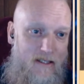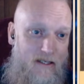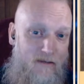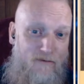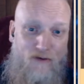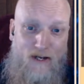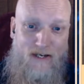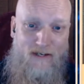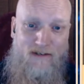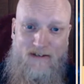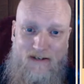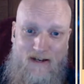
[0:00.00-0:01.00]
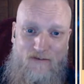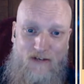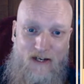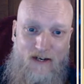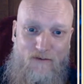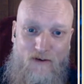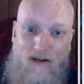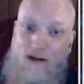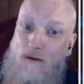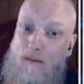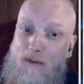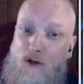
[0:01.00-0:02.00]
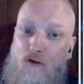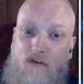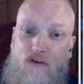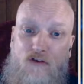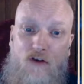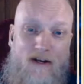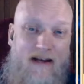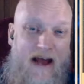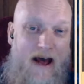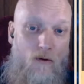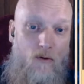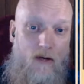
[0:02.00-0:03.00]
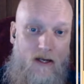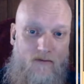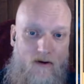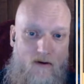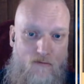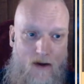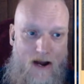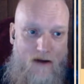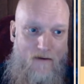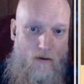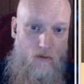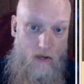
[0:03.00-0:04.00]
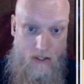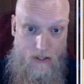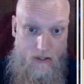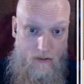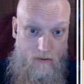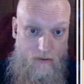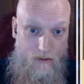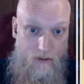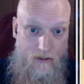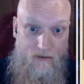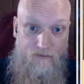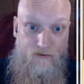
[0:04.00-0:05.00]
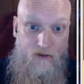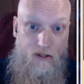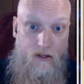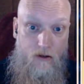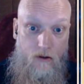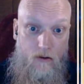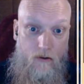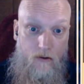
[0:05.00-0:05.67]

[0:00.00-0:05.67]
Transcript: Flint left in it for a little bit because of a certain algae, a very rare algae that lives in the